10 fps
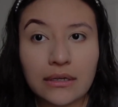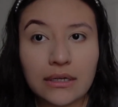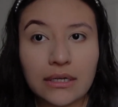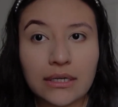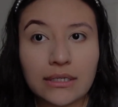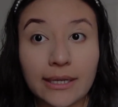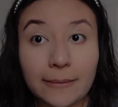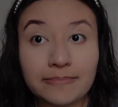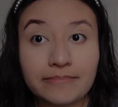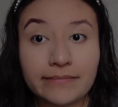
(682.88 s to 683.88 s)
And yeah,
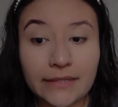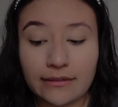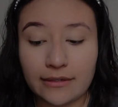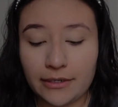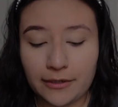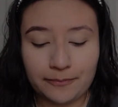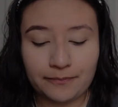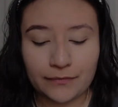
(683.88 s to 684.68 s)
there we go.